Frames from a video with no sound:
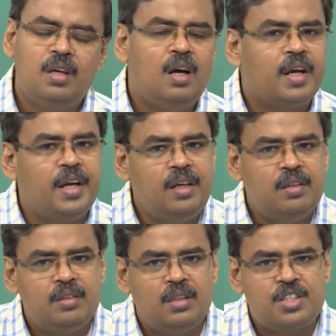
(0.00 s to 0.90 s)

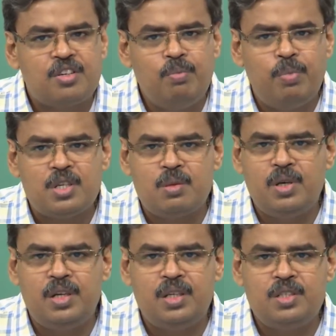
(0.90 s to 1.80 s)
again the extreme
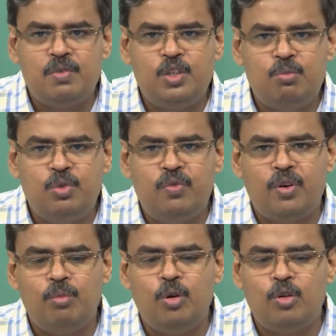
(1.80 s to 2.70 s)
possibilities, when you move
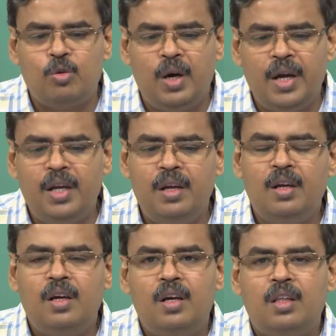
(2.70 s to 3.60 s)
from low to high,
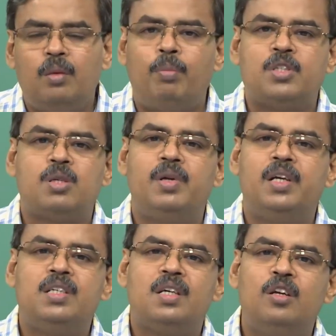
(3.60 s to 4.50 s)
the
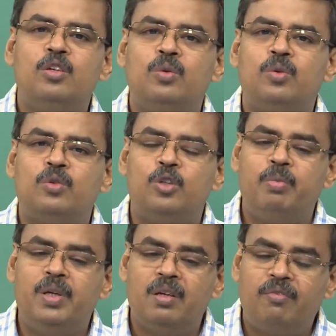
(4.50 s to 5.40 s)
possibilities are you could
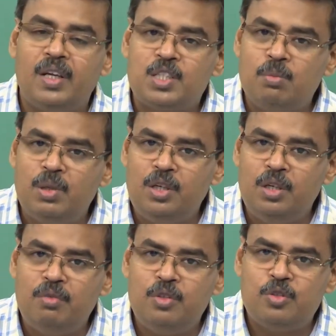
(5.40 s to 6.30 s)
be a flexible
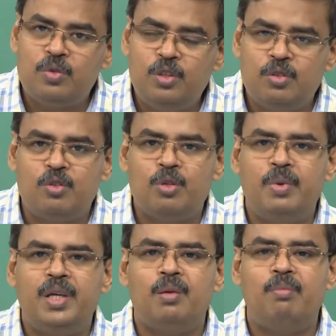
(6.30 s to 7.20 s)
individual, you could
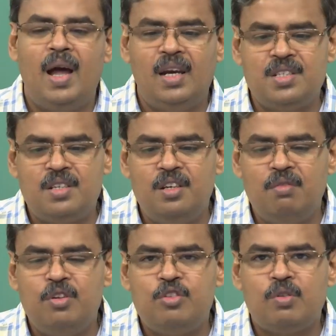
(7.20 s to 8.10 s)
be a balanced
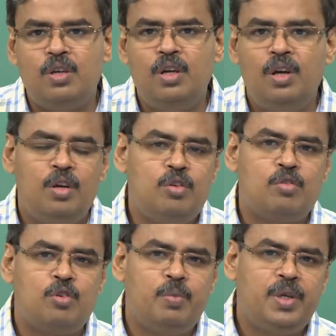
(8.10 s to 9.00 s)
individual, you
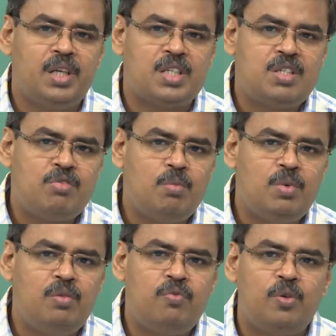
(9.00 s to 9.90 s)
could be an
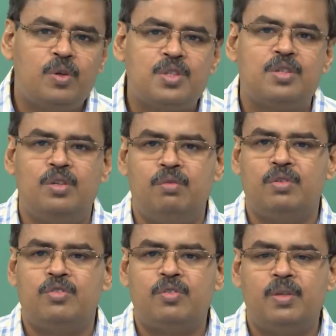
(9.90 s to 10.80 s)
extremely focused
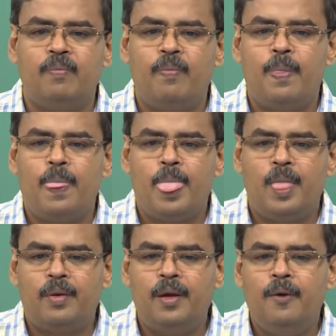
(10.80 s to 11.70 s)
individual.
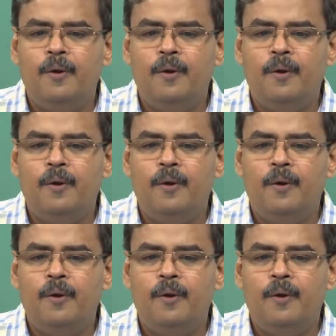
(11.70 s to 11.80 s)
Okay.